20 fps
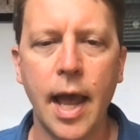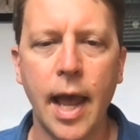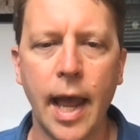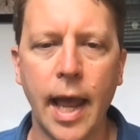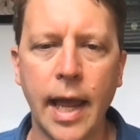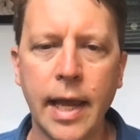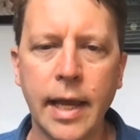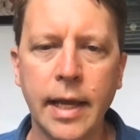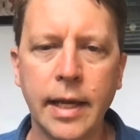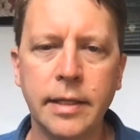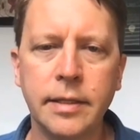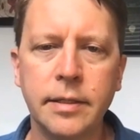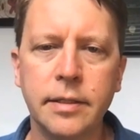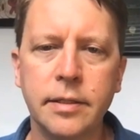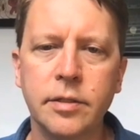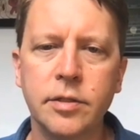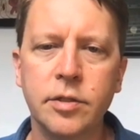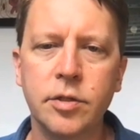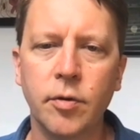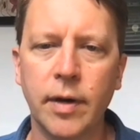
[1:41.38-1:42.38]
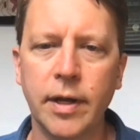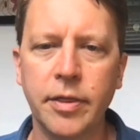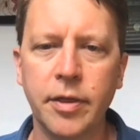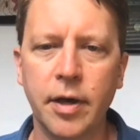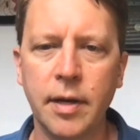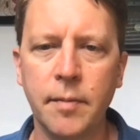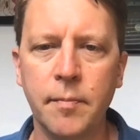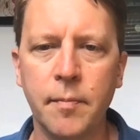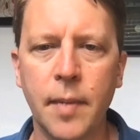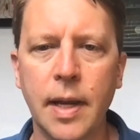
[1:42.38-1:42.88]
And so I
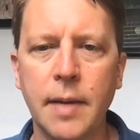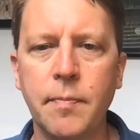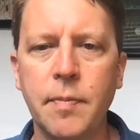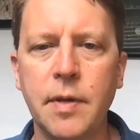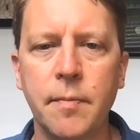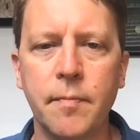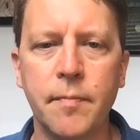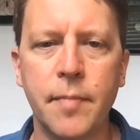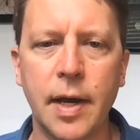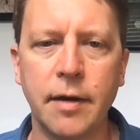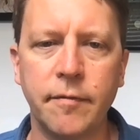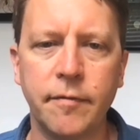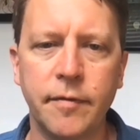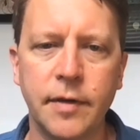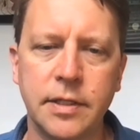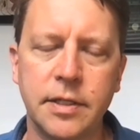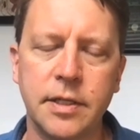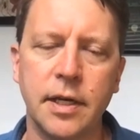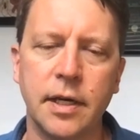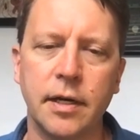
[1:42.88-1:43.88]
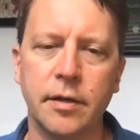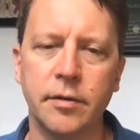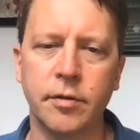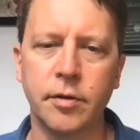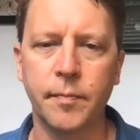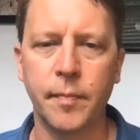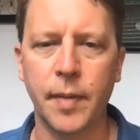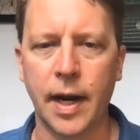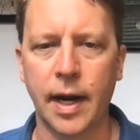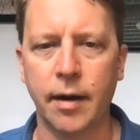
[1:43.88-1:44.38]
thought it might be a benefit to
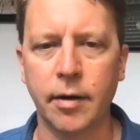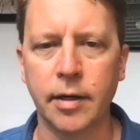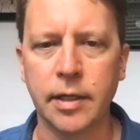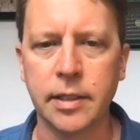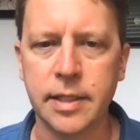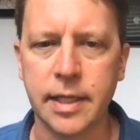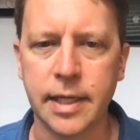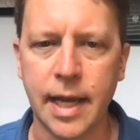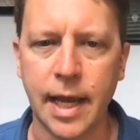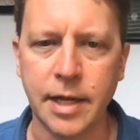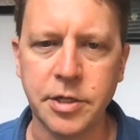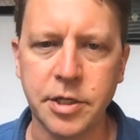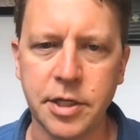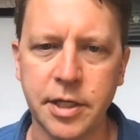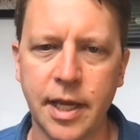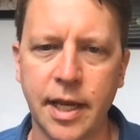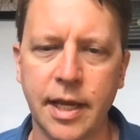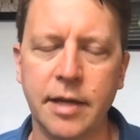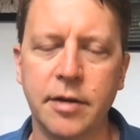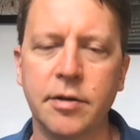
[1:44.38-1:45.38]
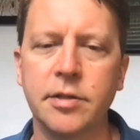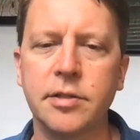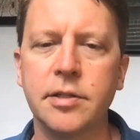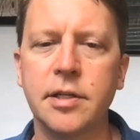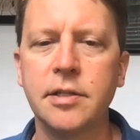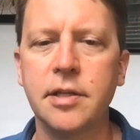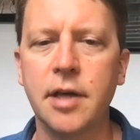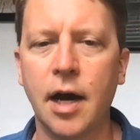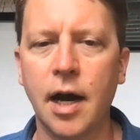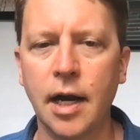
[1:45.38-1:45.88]
other parents and educators
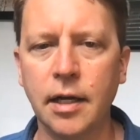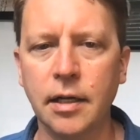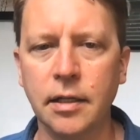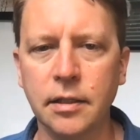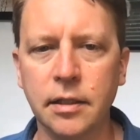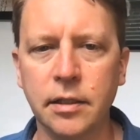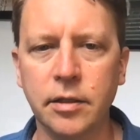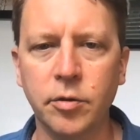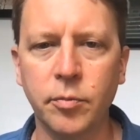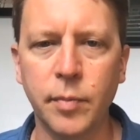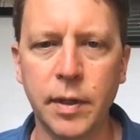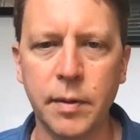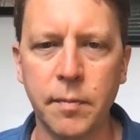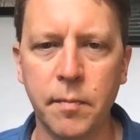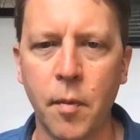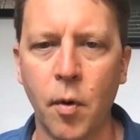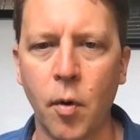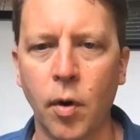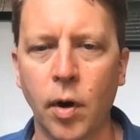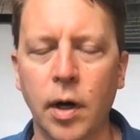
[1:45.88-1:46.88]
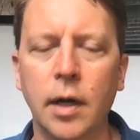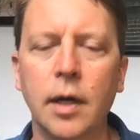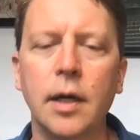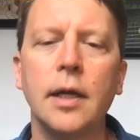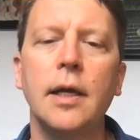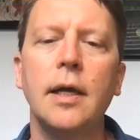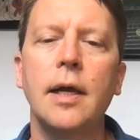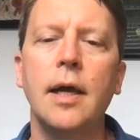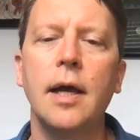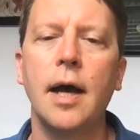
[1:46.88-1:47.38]
to talk a little bit more
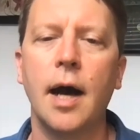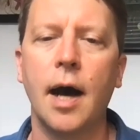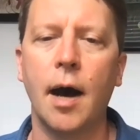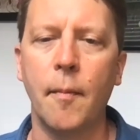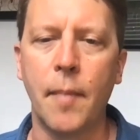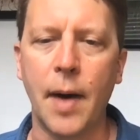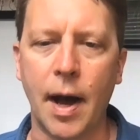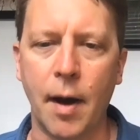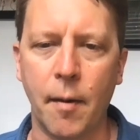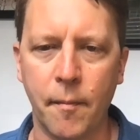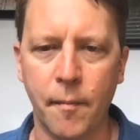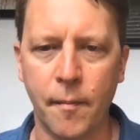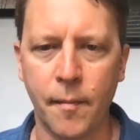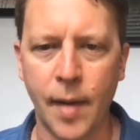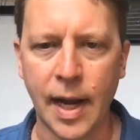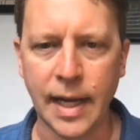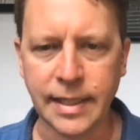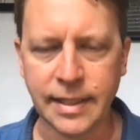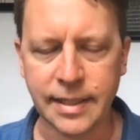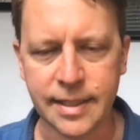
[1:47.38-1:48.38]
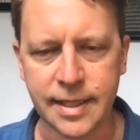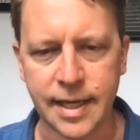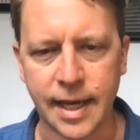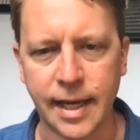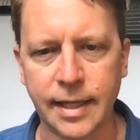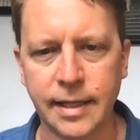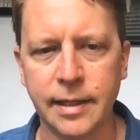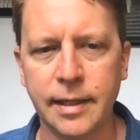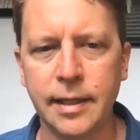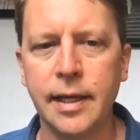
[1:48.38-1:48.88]
about
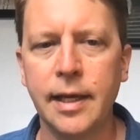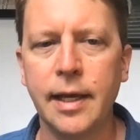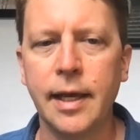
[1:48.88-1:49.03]
mindset.